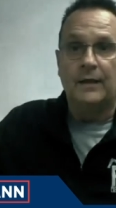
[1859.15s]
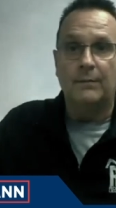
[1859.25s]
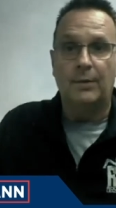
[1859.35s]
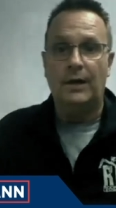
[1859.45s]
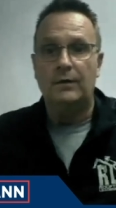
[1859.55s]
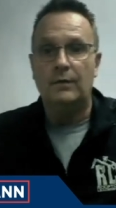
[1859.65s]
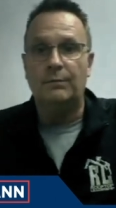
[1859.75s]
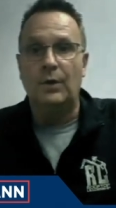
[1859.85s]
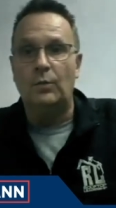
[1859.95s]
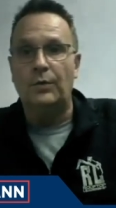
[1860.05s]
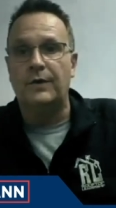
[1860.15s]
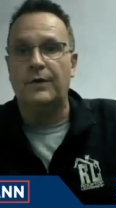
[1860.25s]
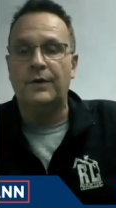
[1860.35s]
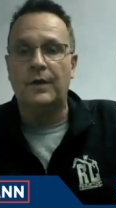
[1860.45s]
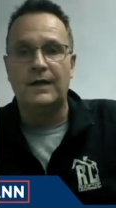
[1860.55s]
but but we are
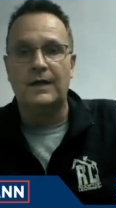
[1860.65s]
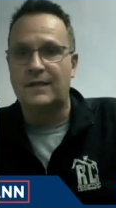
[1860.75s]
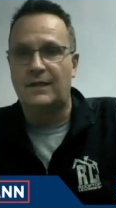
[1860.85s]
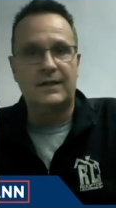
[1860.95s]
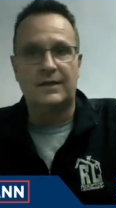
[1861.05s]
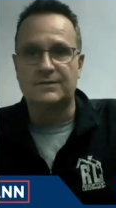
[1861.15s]
not telling our